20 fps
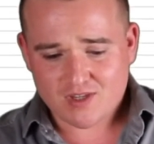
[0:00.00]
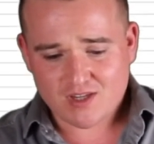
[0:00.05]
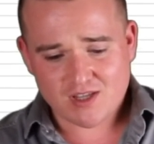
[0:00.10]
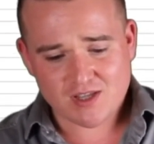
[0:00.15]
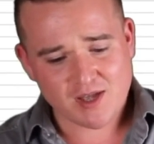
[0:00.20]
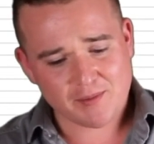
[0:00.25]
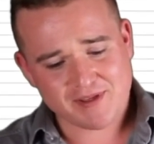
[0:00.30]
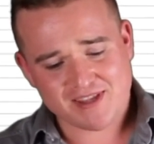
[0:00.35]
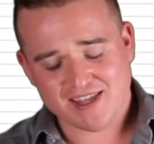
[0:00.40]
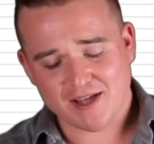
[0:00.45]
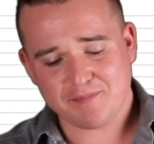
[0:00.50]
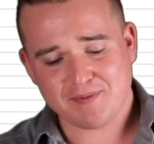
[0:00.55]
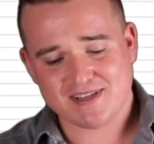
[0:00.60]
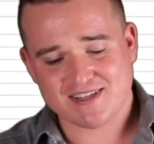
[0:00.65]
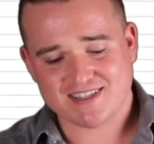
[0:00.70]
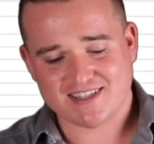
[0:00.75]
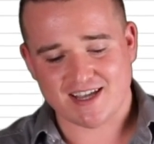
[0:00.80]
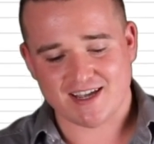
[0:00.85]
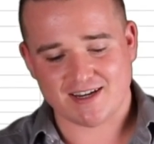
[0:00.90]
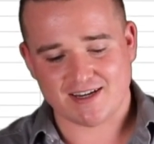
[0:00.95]
I mean, that being
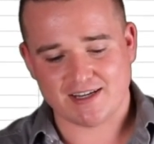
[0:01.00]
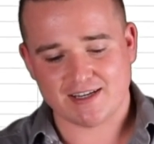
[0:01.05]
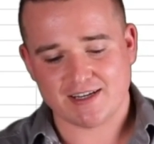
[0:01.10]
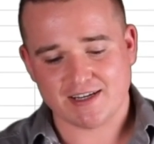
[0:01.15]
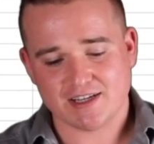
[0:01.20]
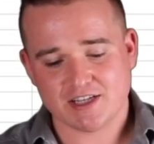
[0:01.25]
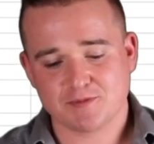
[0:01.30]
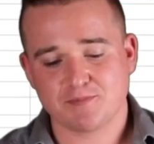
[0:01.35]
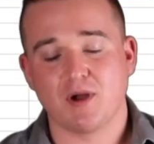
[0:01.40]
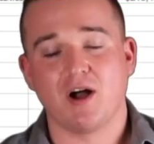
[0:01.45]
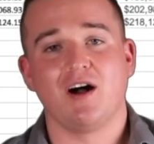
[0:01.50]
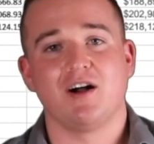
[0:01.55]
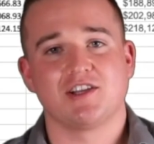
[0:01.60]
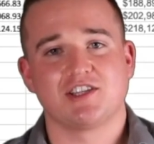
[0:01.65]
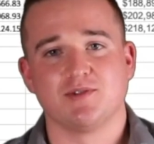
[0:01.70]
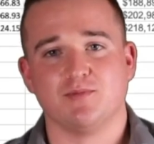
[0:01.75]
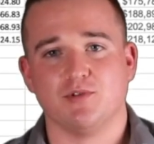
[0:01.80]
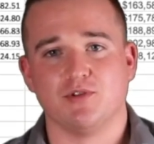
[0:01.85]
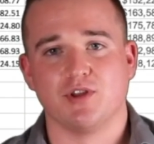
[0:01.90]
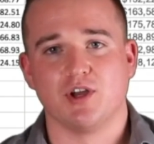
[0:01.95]
said, it is
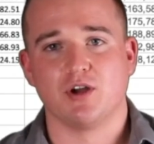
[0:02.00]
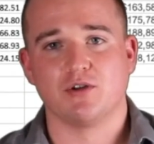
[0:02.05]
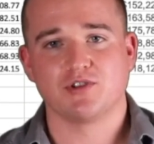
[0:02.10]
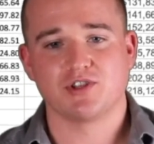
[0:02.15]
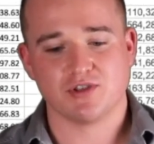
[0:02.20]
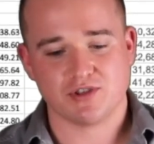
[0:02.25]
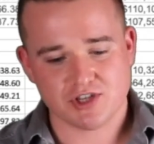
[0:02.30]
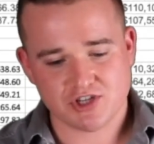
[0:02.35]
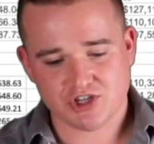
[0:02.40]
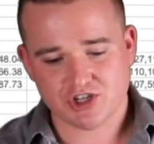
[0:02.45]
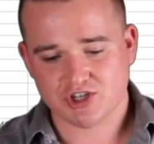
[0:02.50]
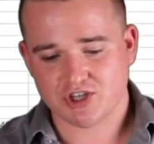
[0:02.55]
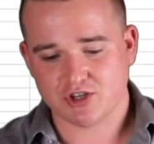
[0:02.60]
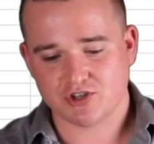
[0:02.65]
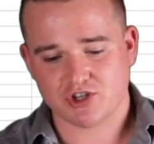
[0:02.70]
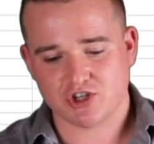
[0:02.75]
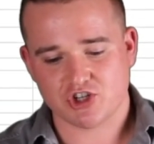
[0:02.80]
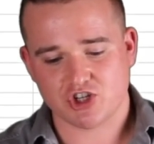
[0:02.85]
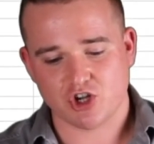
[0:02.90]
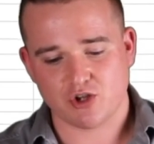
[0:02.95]
possible though. So this just goes
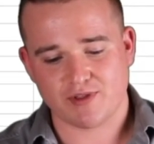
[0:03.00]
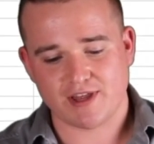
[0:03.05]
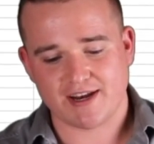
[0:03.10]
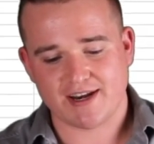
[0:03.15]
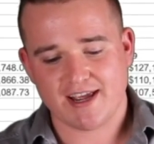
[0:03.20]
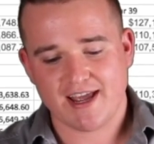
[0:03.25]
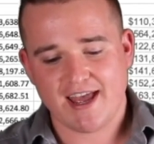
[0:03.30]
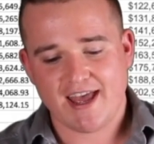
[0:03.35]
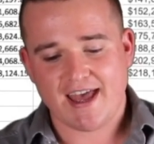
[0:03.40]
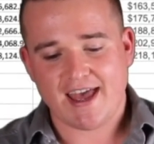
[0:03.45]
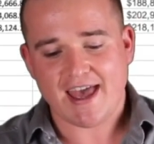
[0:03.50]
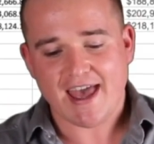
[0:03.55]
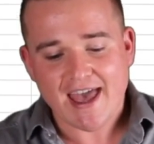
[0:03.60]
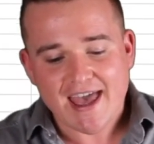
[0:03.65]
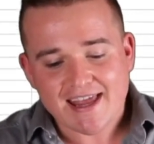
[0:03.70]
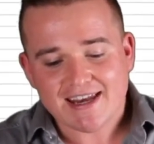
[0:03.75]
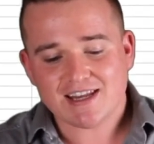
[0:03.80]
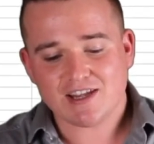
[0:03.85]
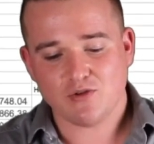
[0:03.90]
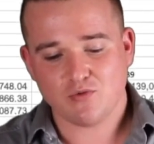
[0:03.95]
to show that
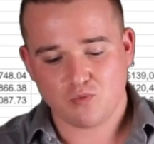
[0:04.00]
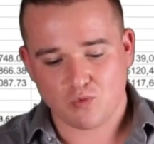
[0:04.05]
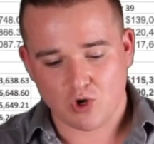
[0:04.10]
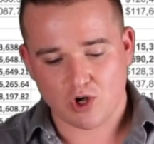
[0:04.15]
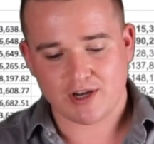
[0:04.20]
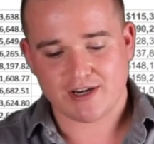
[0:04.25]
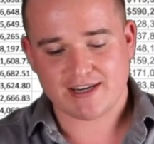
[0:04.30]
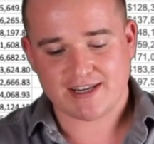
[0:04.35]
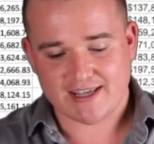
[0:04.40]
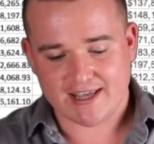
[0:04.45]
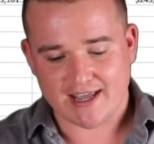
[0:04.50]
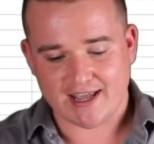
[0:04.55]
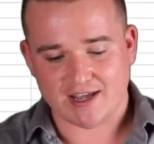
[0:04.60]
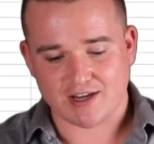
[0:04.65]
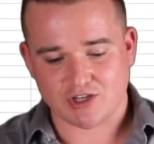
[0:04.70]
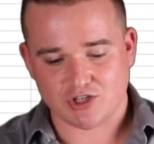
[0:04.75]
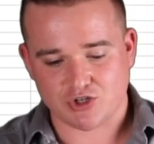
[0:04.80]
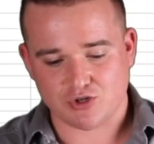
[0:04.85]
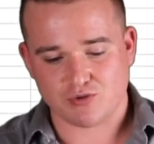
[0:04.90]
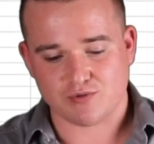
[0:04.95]
anyone
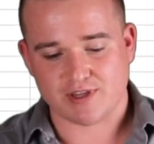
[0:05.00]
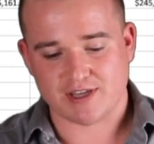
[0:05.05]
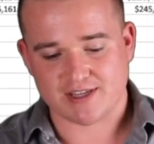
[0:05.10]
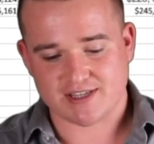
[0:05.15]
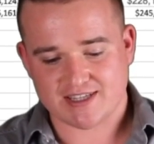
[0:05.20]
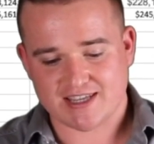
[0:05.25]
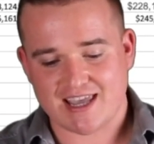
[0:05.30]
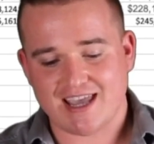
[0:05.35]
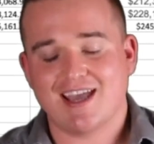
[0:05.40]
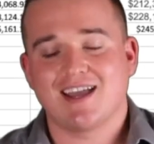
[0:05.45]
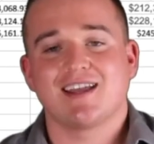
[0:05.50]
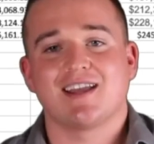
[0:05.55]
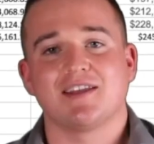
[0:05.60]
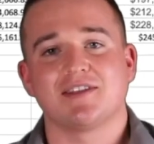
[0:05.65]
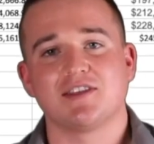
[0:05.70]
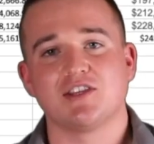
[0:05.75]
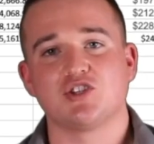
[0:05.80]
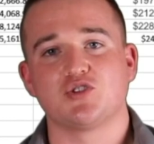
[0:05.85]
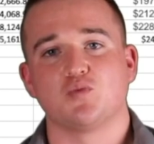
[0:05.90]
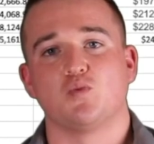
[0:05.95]
can do this, can
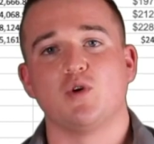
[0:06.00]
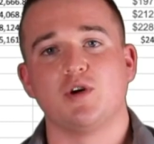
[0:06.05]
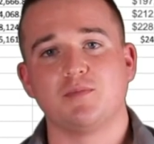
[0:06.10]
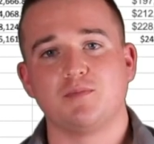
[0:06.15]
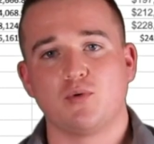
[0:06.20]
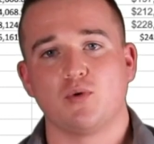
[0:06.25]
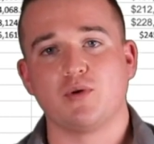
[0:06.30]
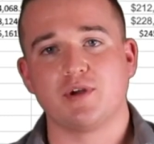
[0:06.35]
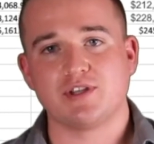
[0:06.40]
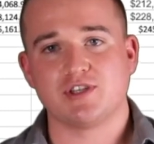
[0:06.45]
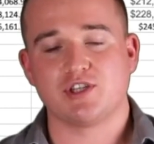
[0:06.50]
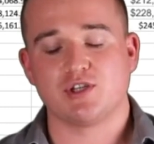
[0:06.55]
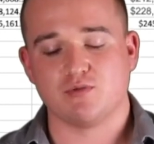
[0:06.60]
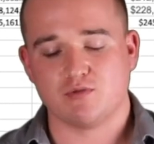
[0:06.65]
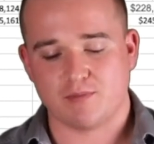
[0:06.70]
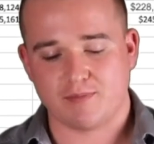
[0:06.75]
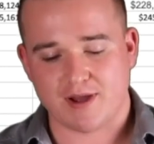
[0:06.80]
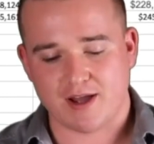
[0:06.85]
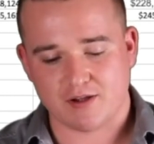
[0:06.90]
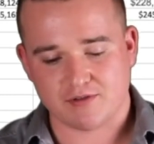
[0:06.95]
get this one point two
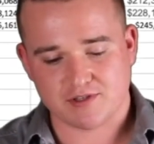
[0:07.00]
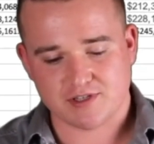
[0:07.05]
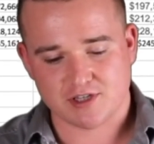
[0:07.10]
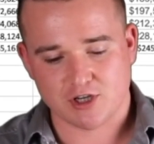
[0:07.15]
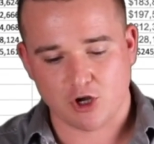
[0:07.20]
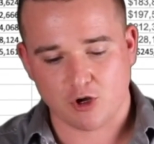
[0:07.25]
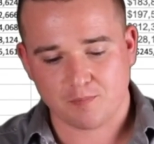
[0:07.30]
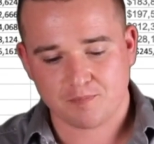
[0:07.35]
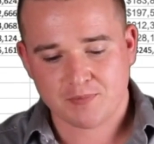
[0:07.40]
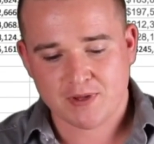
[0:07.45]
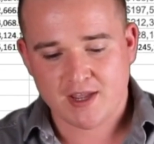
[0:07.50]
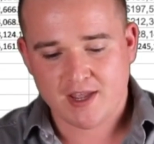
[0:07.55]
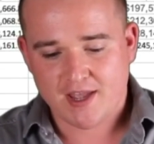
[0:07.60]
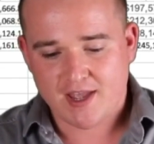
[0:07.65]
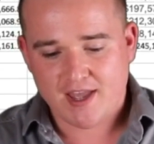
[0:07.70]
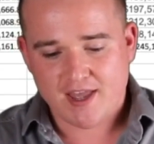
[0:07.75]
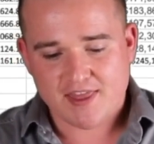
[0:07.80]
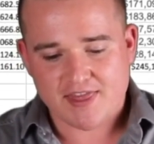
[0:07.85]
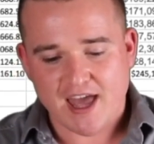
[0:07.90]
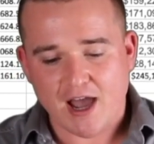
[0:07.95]
amount. So
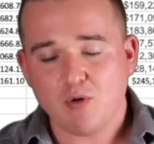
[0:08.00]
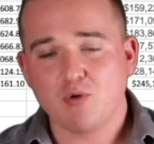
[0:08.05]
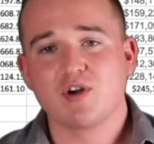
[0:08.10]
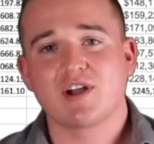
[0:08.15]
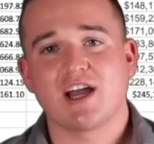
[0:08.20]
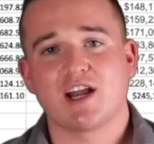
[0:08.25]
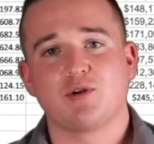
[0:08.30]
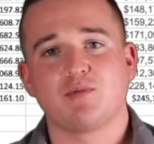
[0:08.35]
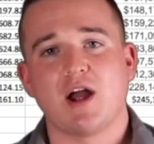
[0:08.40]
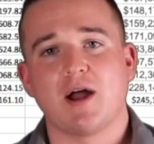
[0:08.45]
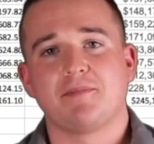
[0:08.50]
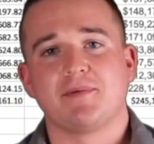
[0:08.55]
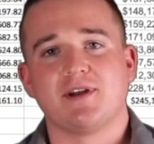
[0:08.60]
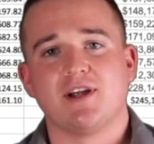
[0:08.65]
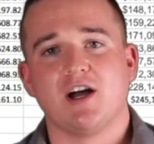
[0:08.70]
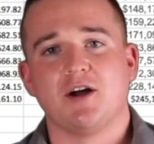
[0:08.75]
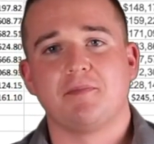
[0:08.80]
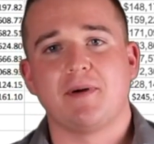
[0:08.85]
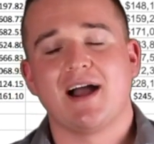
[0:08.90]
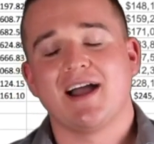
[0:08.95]
that will kind of wrap it up.